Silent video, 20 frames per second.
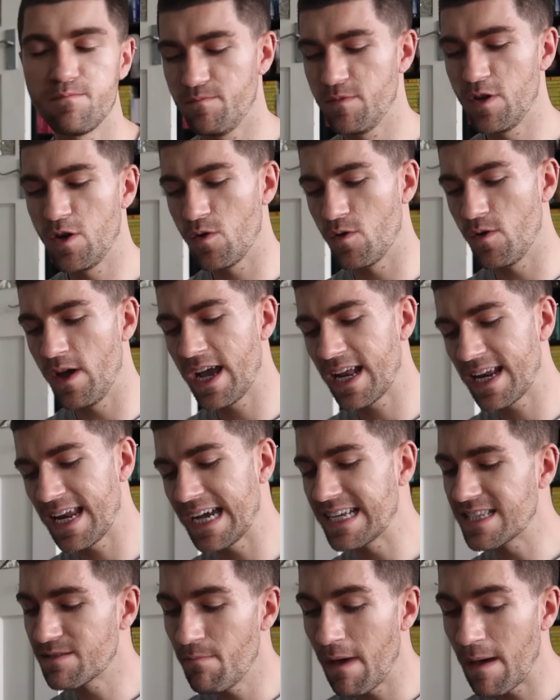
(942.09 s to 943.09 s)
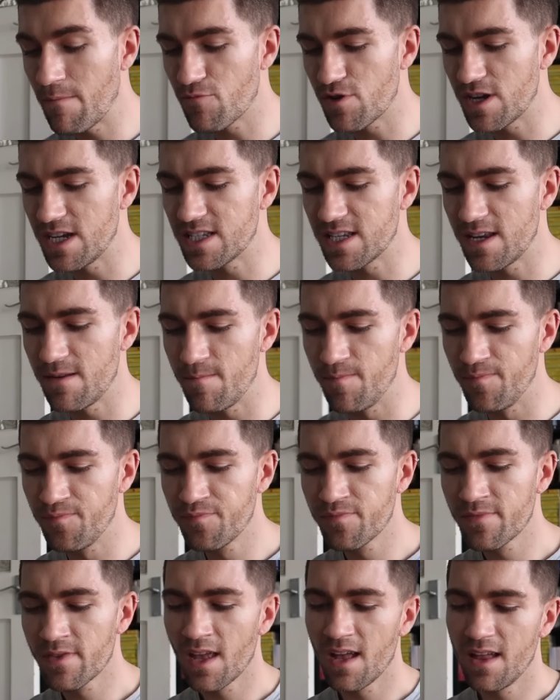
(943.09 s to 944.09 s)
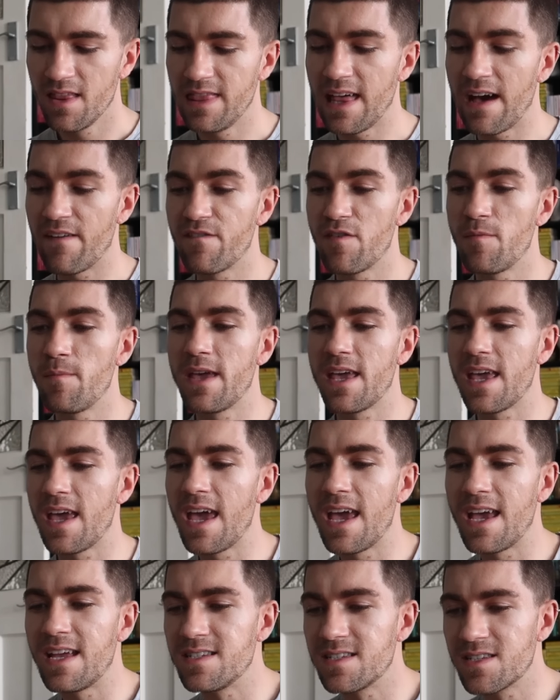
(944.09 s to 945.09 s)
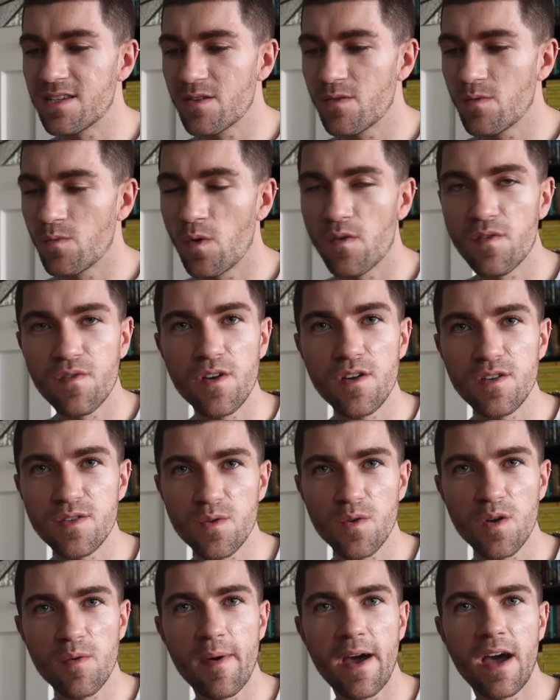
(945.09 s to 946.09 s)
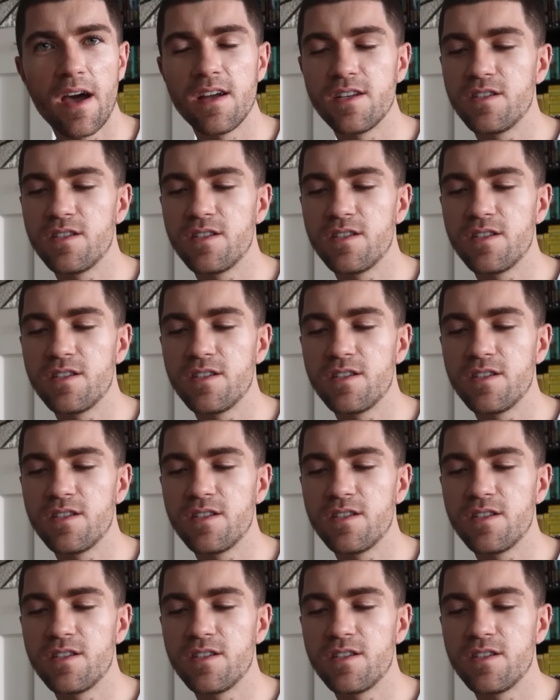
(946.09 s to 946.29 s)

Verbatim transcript: you know, ignites memories, and that for me is what food's all about.